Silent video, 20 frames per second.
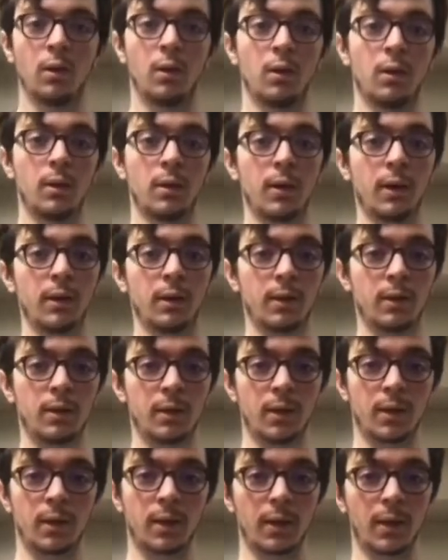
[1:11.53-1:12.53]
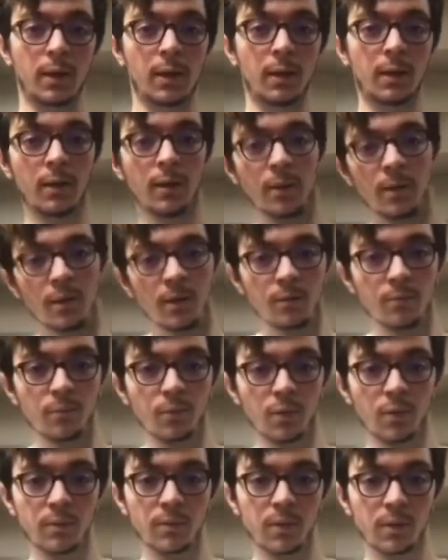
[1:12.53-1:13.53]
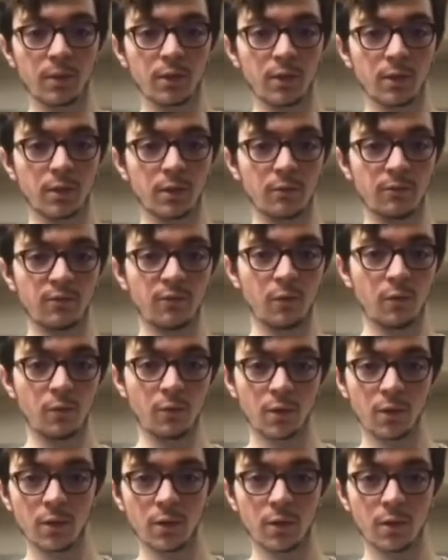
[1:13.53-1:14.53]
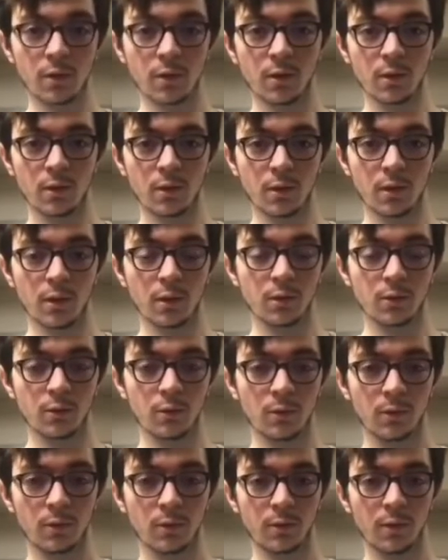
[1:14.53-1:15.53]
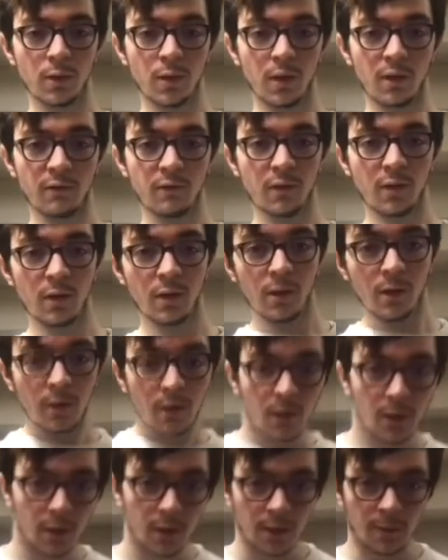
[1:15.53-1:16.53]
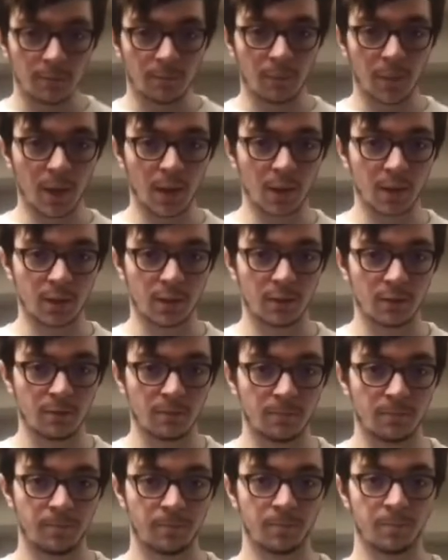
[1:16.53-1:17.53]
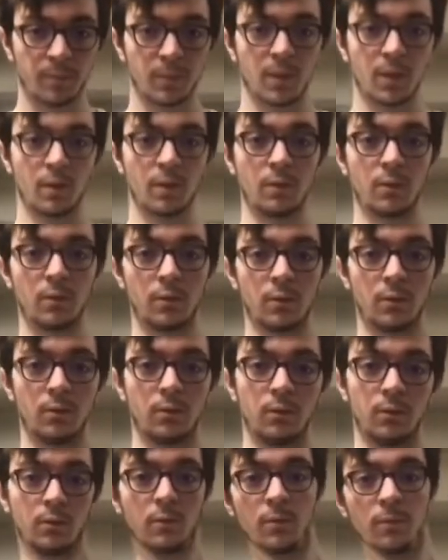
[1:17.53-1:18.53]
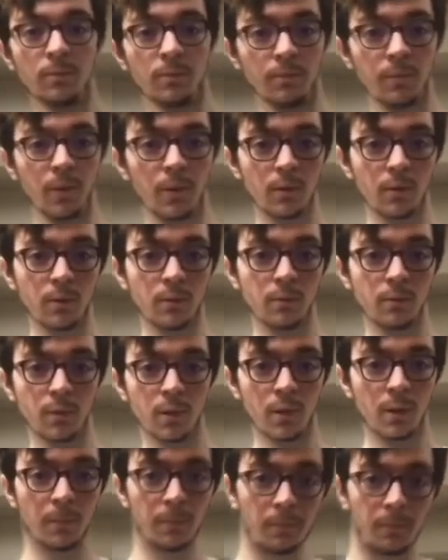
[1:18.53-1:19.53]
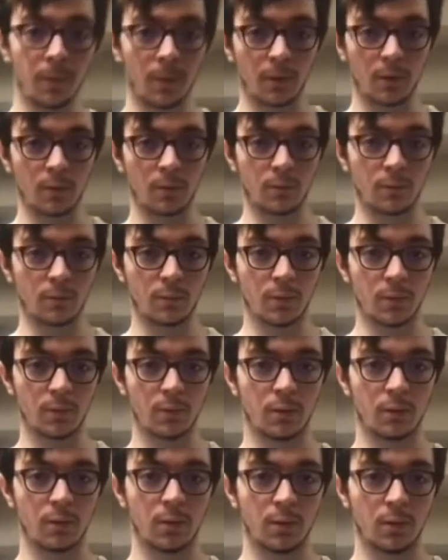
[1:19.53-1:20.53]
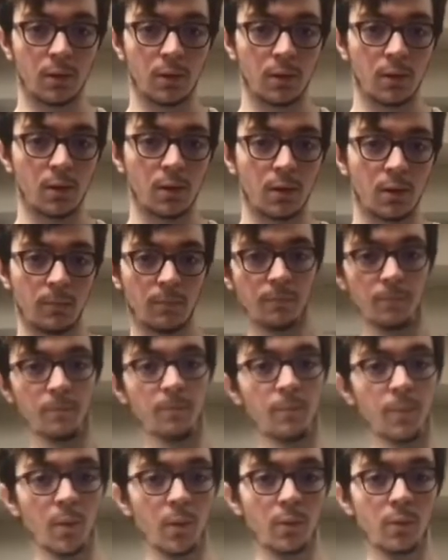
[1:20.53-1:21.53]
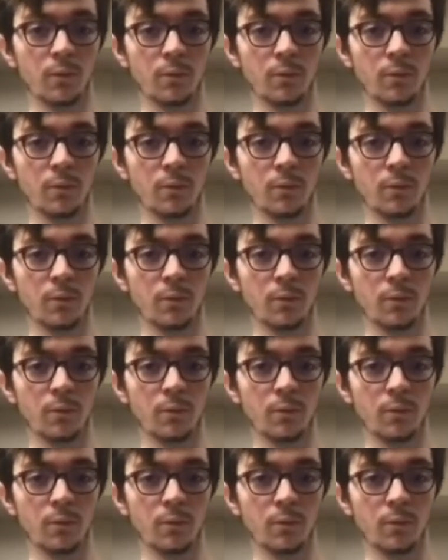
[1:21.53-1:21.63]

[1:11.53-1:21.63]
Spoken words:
and then I bring my chest forward, towards the left, and then back. Boom, boom, boom, boom.